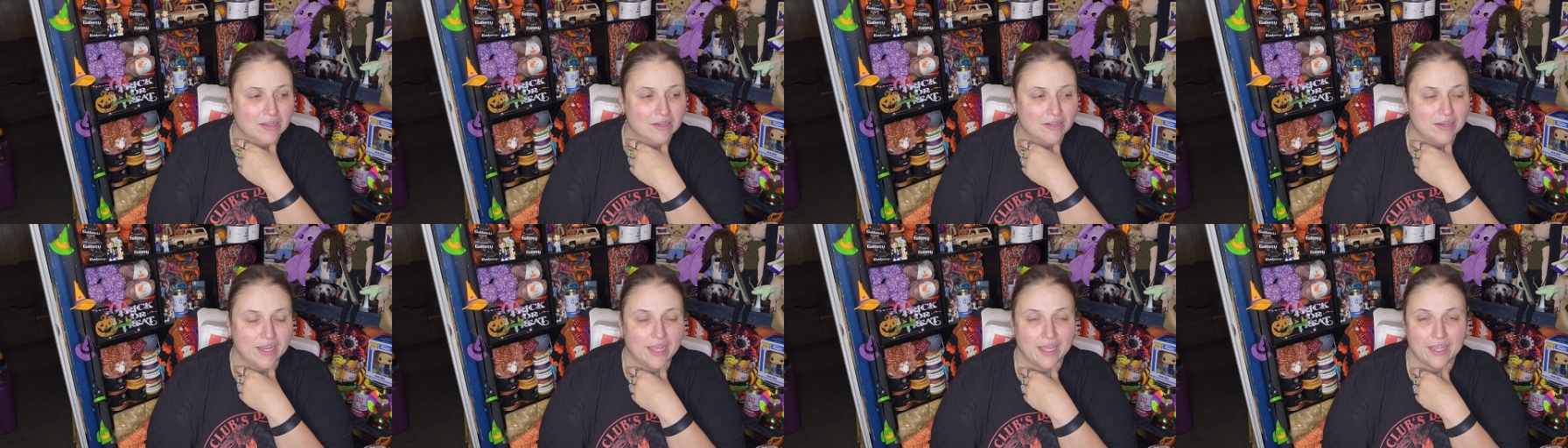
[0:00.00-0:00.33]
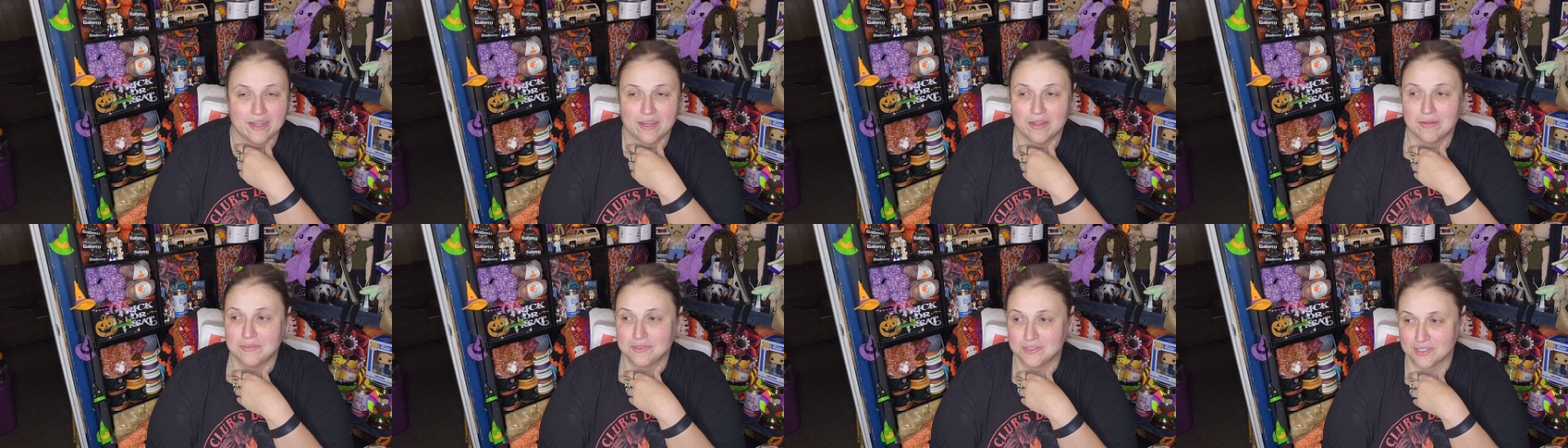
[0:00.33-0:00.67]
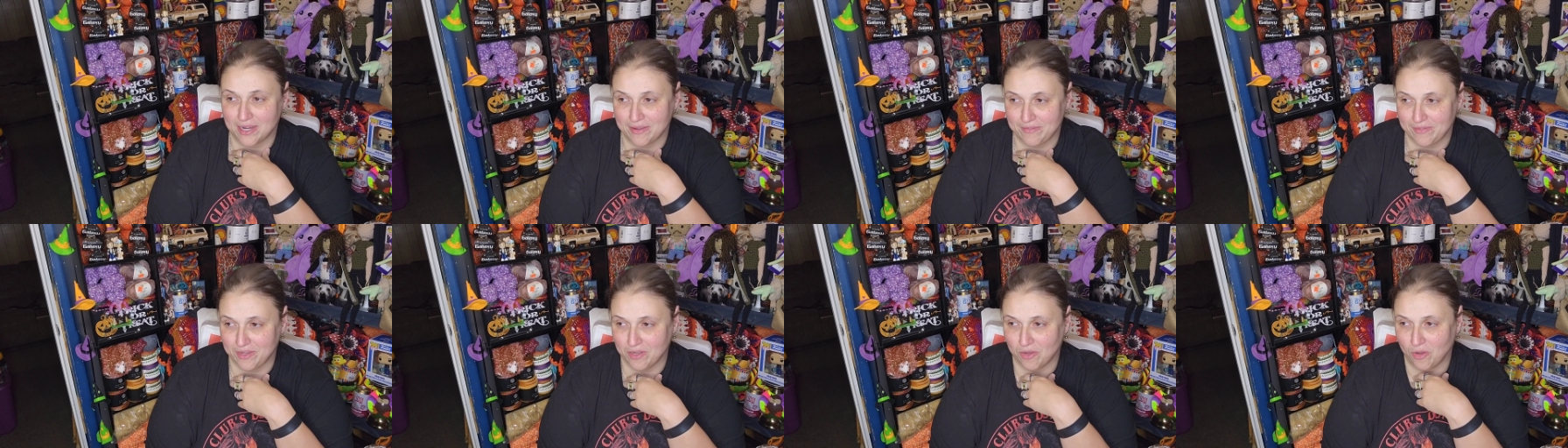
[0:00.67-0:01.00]
gonna end up
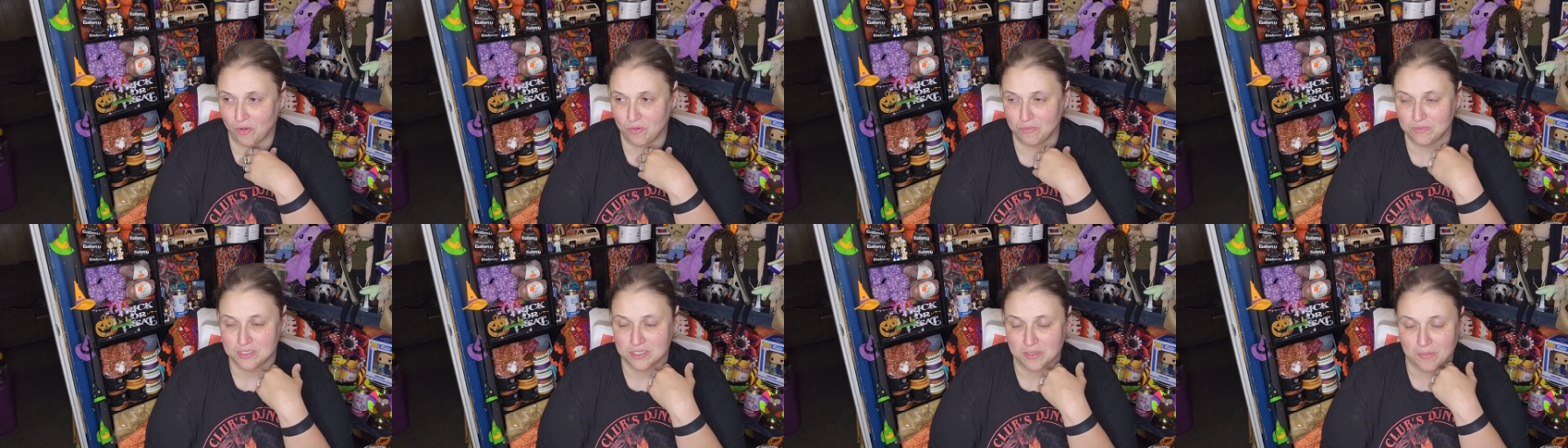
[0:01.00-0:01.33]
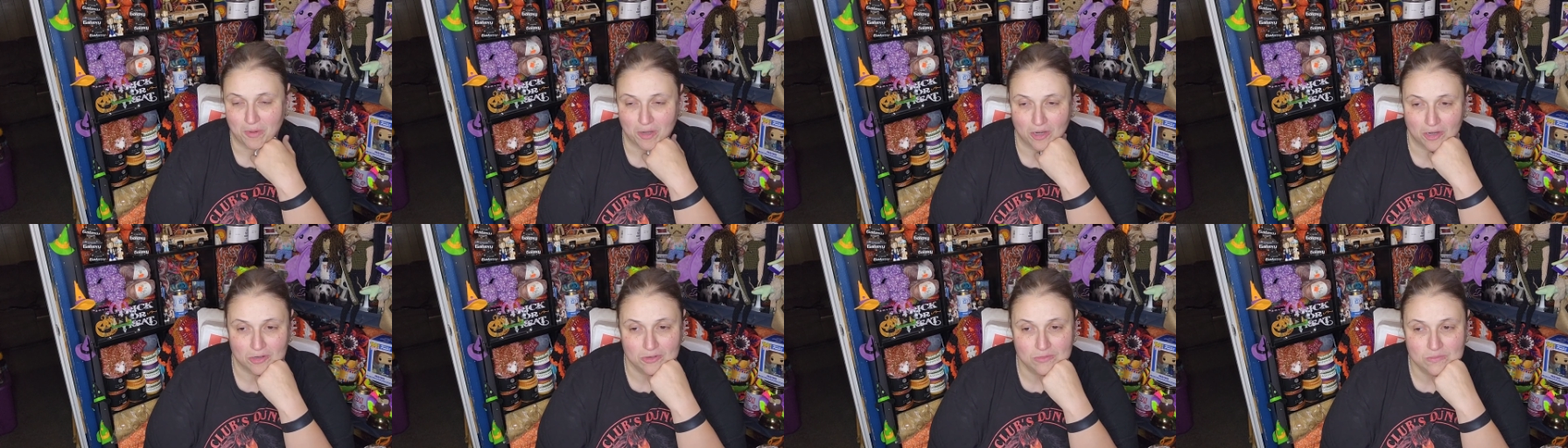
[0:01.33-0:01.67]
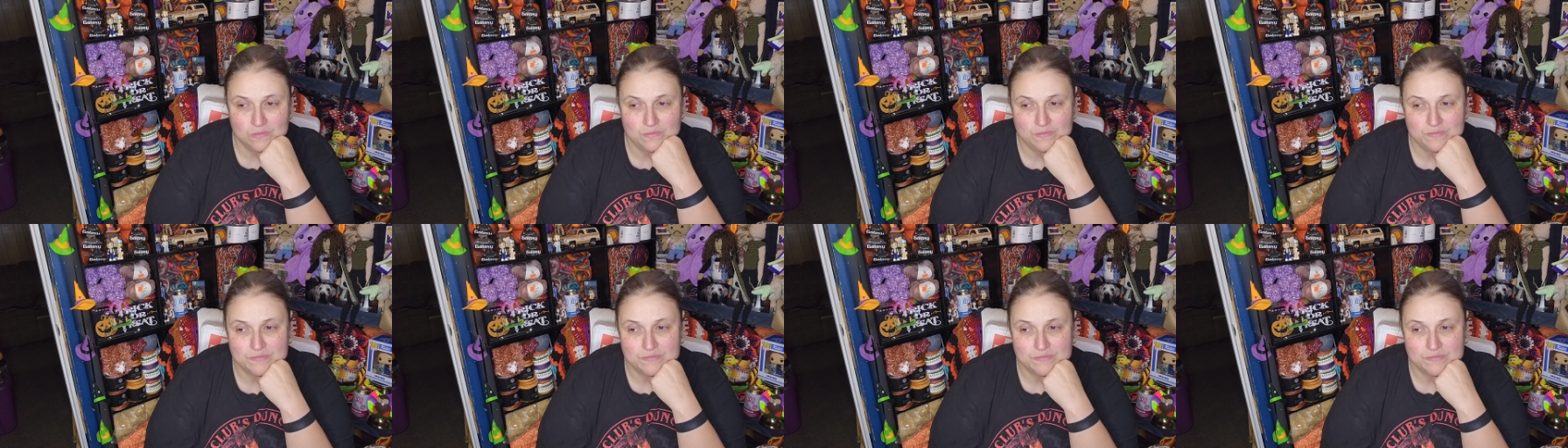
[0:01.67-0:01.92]
driving home tomorrow,